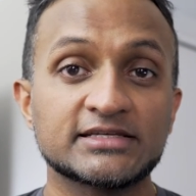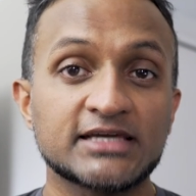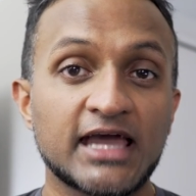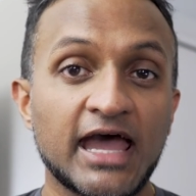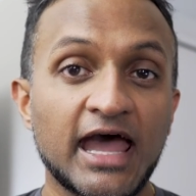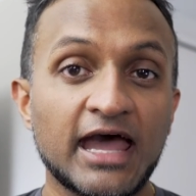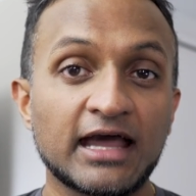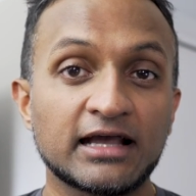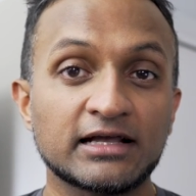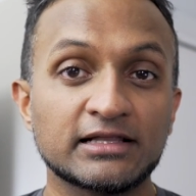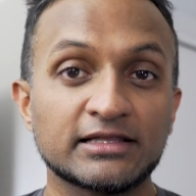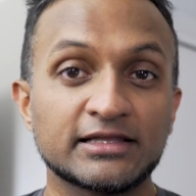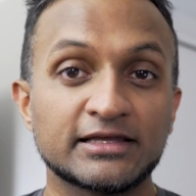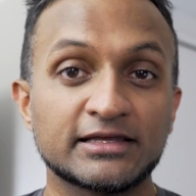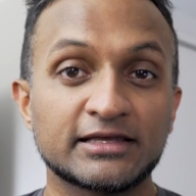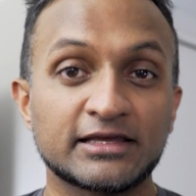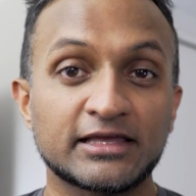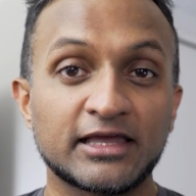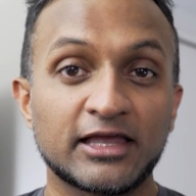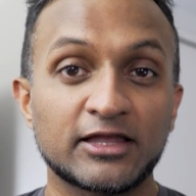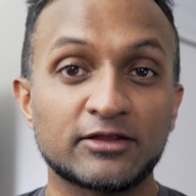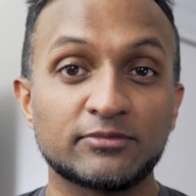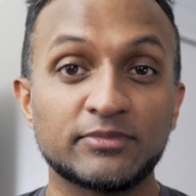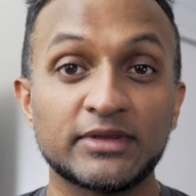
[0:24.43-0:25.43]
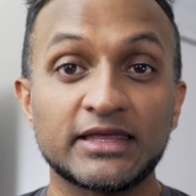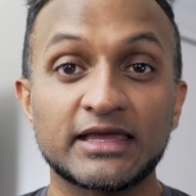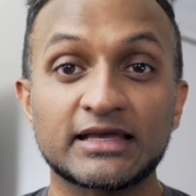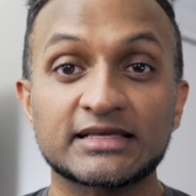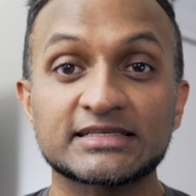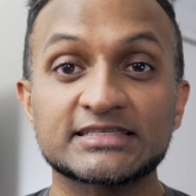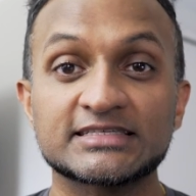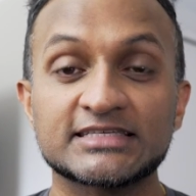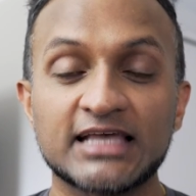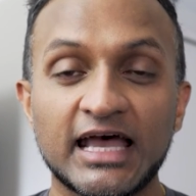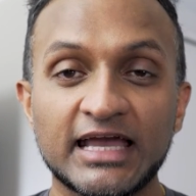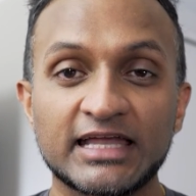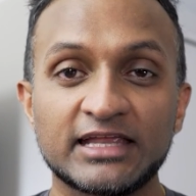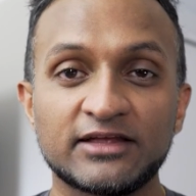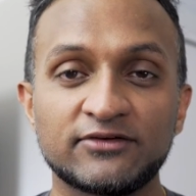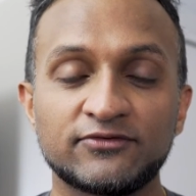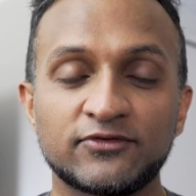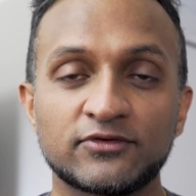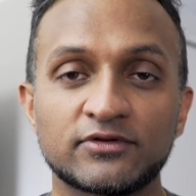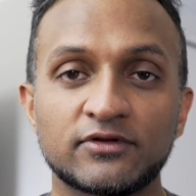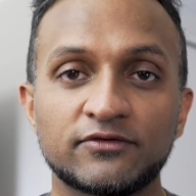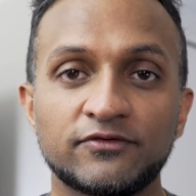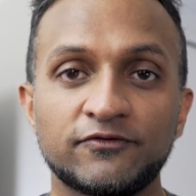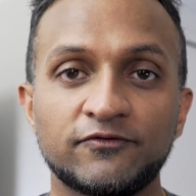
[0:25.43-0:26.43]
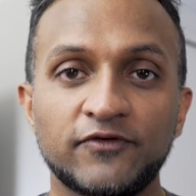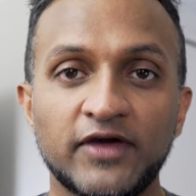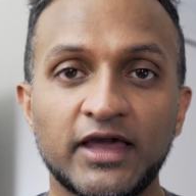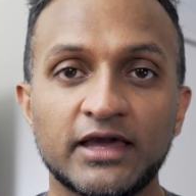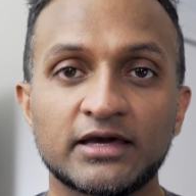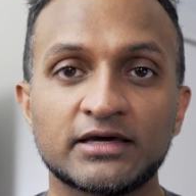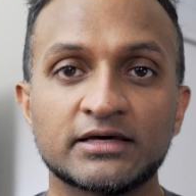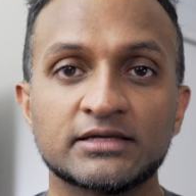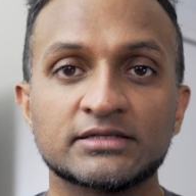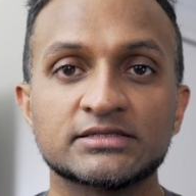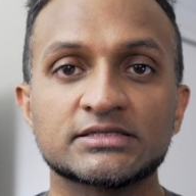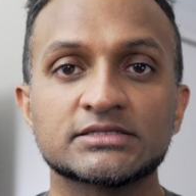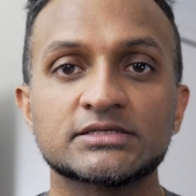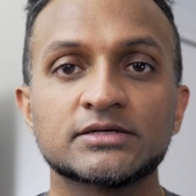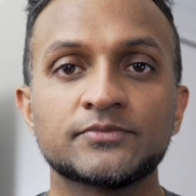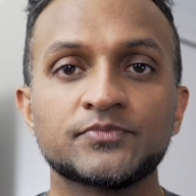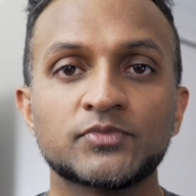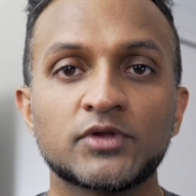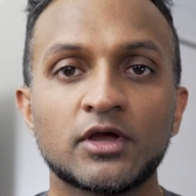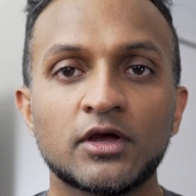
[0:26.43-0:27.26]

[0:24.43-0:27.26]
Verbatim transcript: tackling can be exciting for the fans,